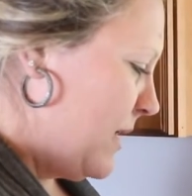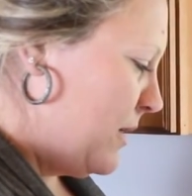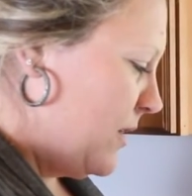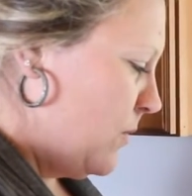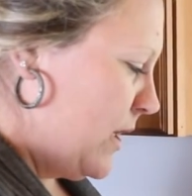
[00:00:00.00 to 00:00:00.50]

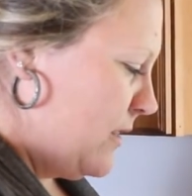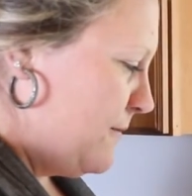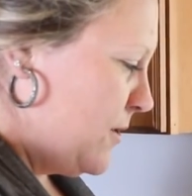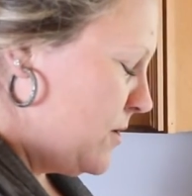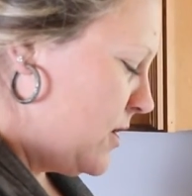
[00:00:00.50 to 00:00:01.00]
maybe in one of the
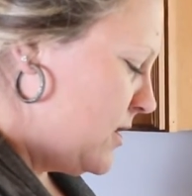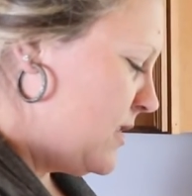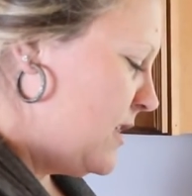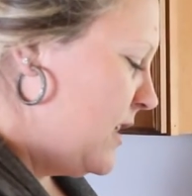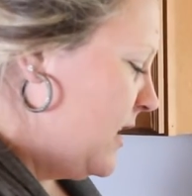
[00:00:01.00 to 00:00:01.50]

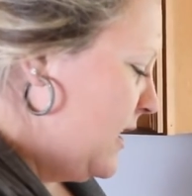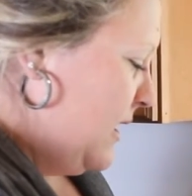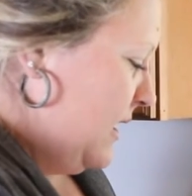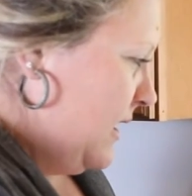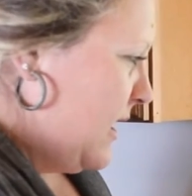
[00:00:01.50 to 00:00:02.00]
filters.
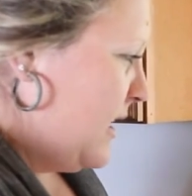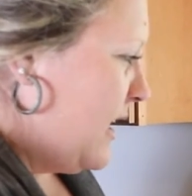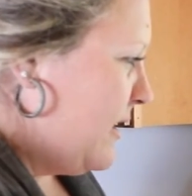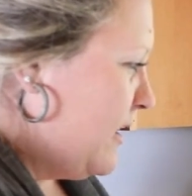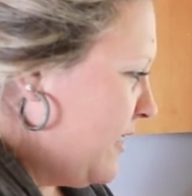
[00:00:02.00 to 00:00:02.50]
And
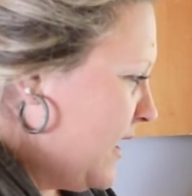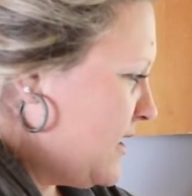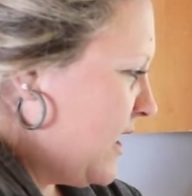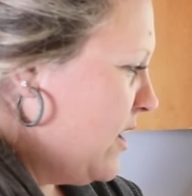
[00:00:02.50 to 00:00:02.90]
now that that's